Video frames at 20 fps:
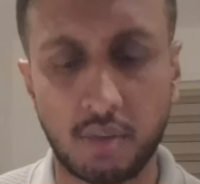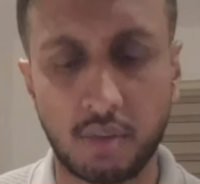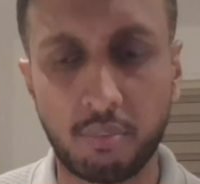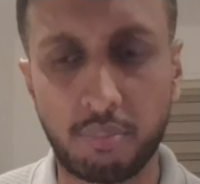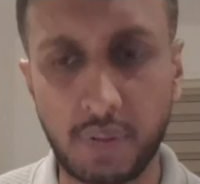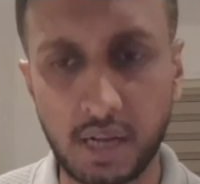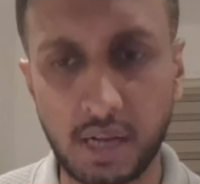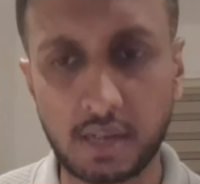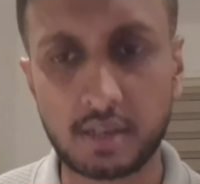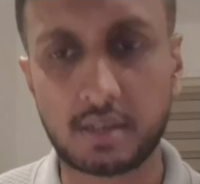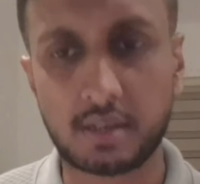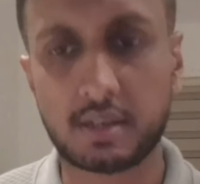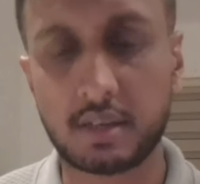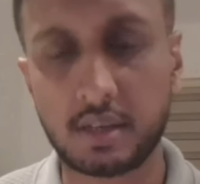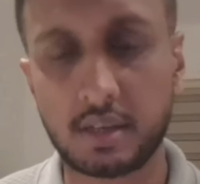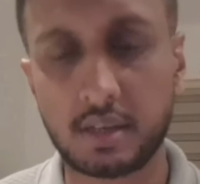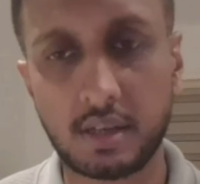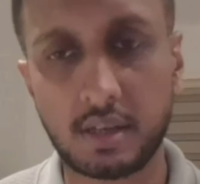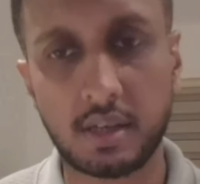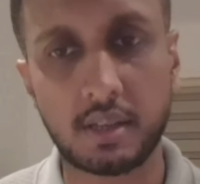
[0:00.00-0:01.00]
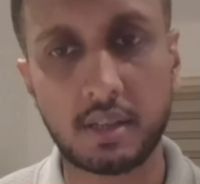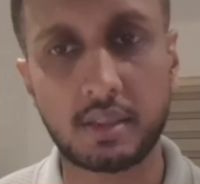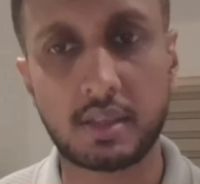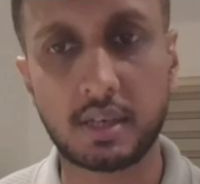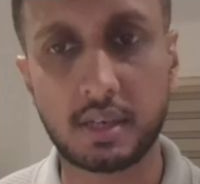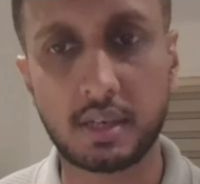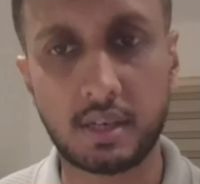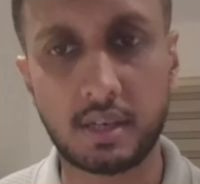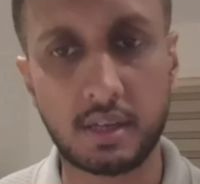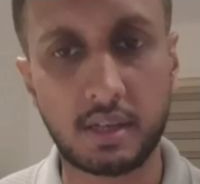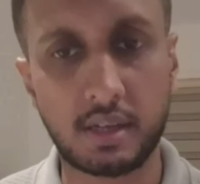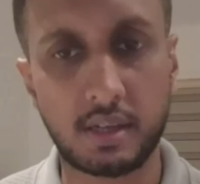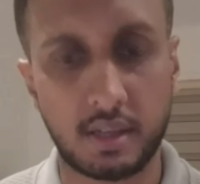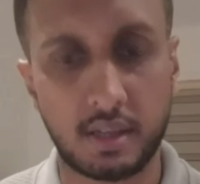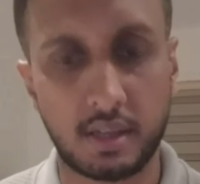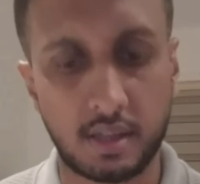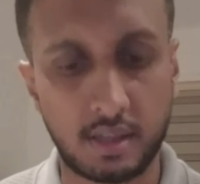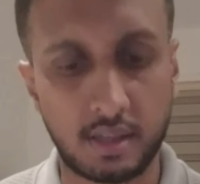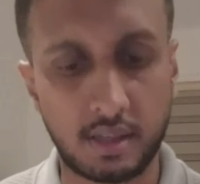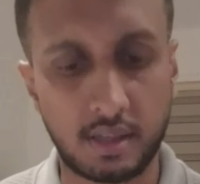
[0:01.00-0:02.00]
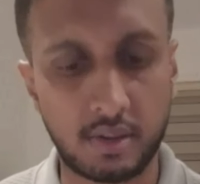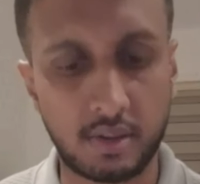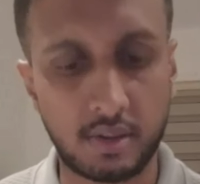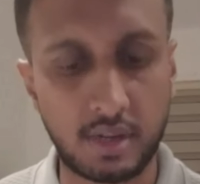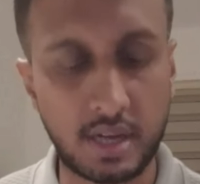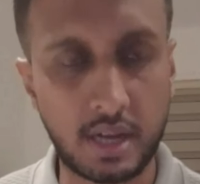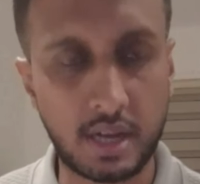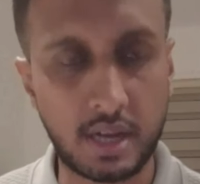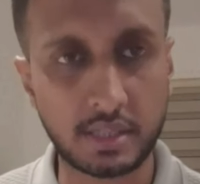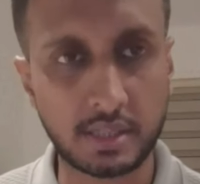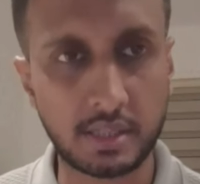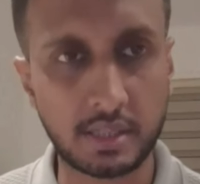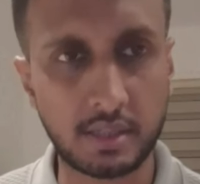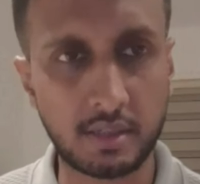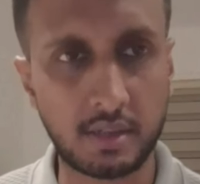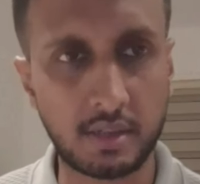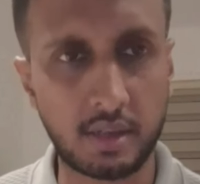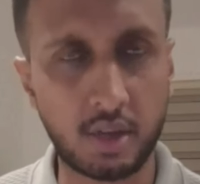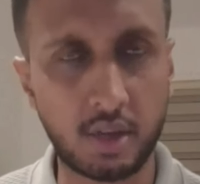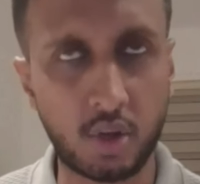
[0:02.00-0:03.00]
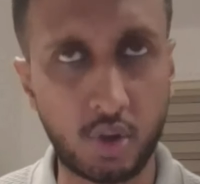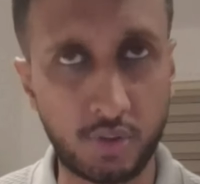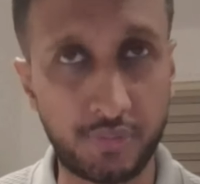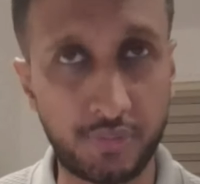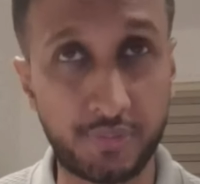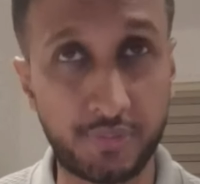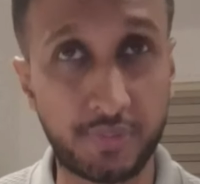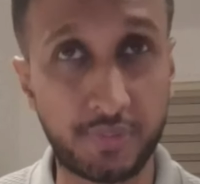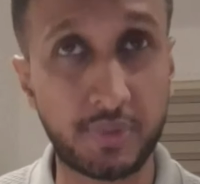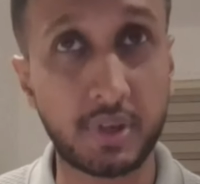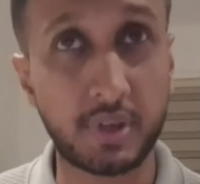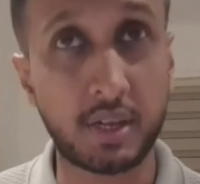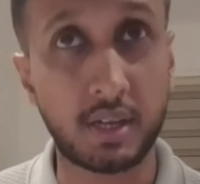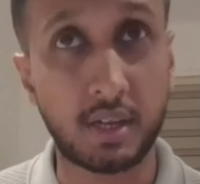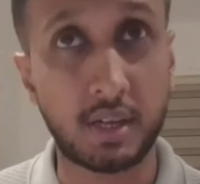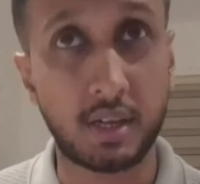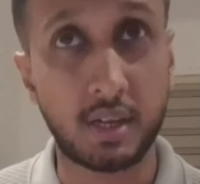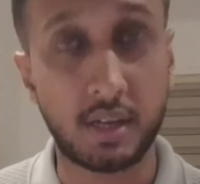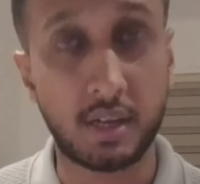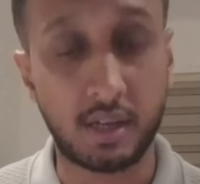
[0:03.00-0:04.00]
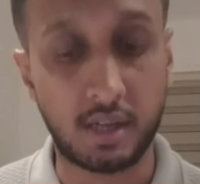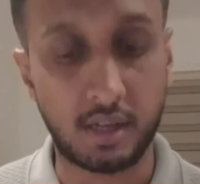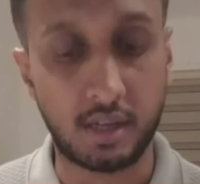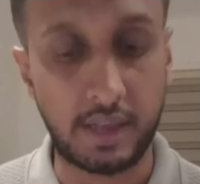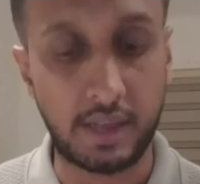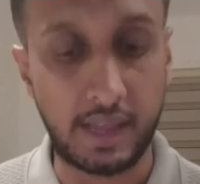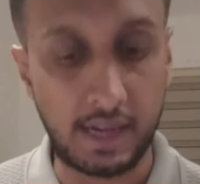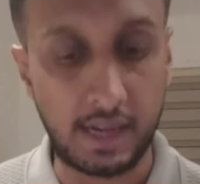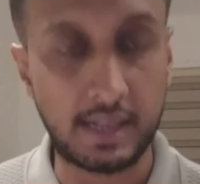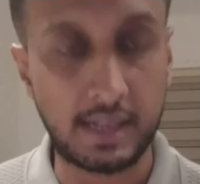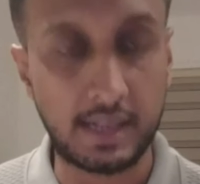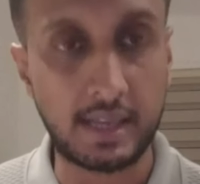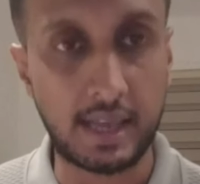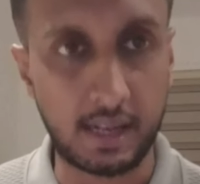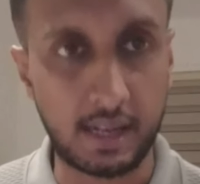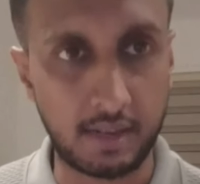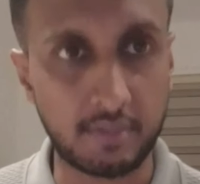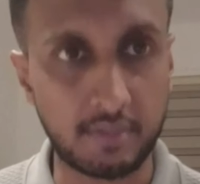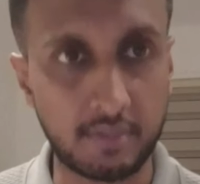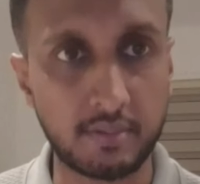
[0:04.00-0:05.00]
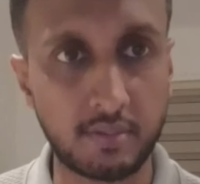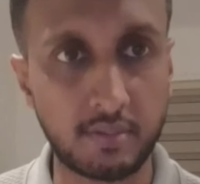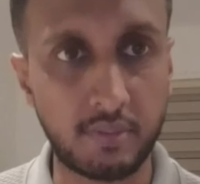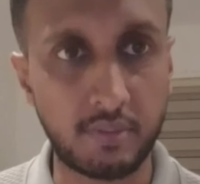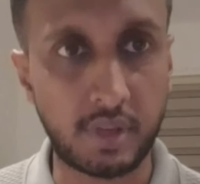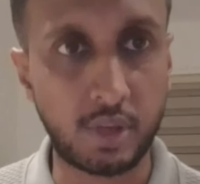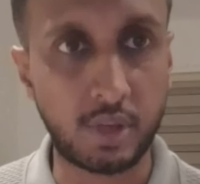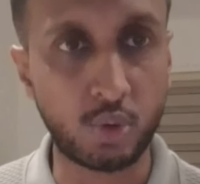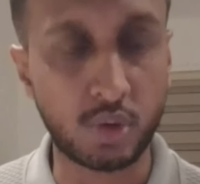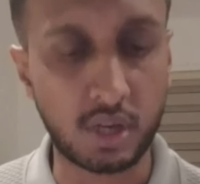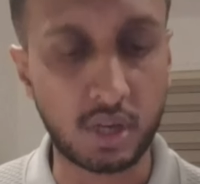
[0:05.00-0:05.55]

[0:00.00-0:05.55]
But the, the reduction of uh, L D L, when you